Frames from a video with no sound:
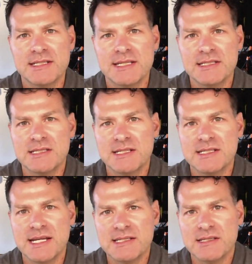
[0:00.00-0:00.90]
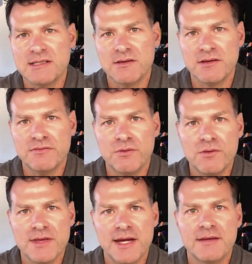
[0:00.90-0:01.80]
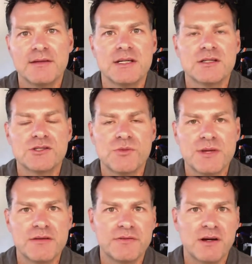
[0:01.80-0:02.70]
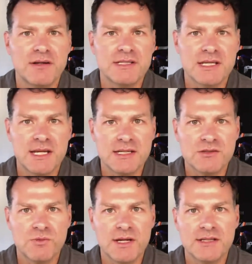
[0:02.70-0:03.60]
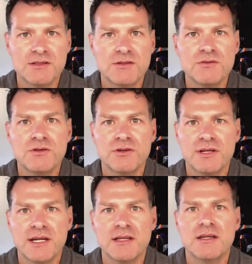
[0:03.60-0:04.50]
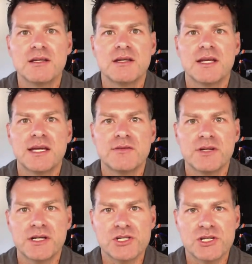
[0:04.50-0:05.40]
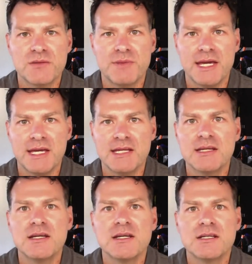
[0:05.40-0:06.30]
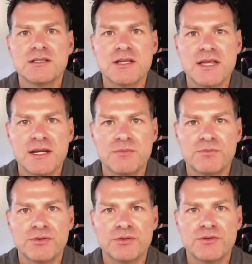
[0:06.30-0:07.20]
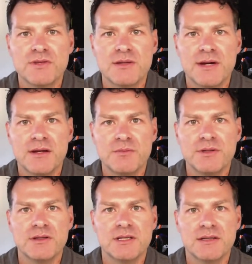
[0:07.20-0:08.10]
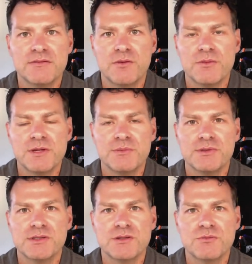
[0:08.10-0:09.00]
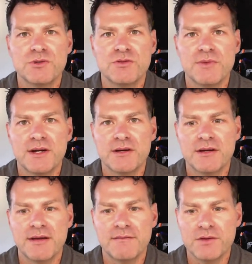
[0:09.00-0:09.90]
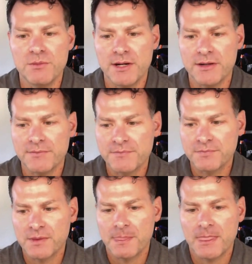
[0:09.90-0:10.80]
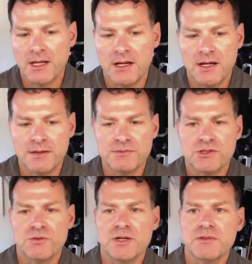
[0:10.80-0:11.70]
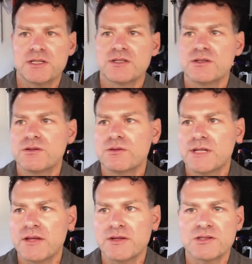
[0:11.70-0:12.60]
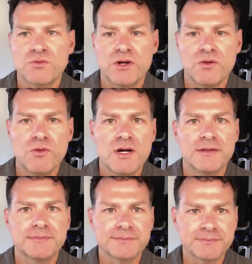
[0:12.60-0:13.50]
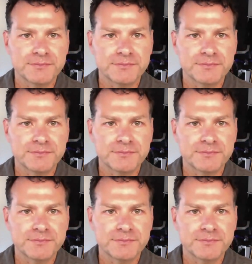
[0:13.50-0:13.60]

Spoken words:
intensities necessary for that. So BFR is a nice way to create a reduction in pain to then improve the ability for people to move better and feel better. So what I'm going to do now that it's 101,